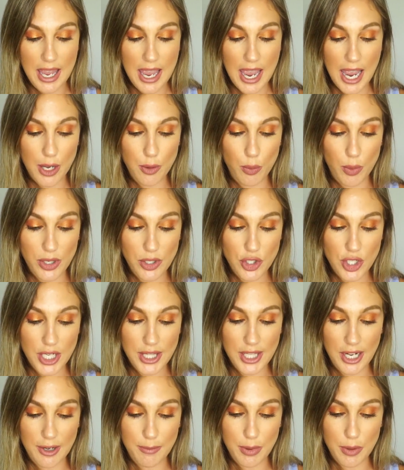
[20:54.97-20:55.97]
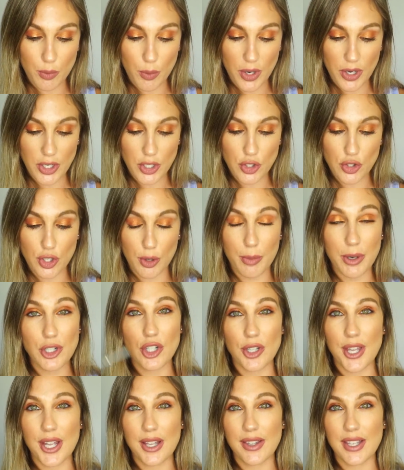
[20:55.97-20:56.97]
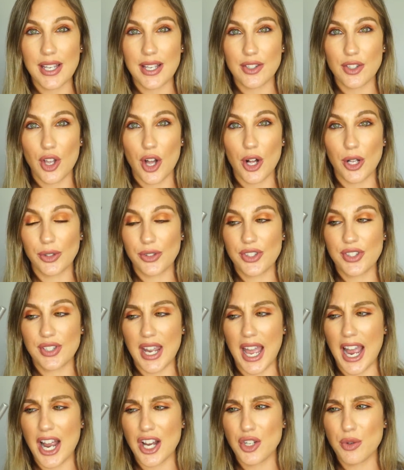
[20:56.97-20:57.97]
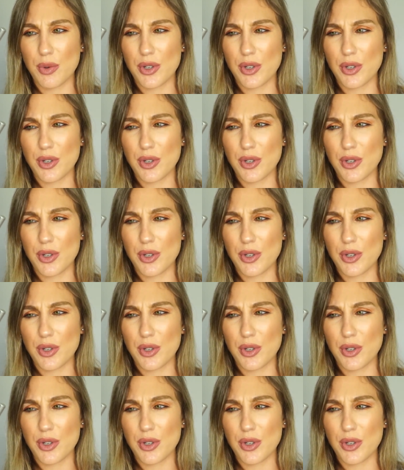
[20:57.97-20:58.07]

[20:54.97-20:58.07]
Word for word: And one shade that I've been wearing so much lately is called Stash,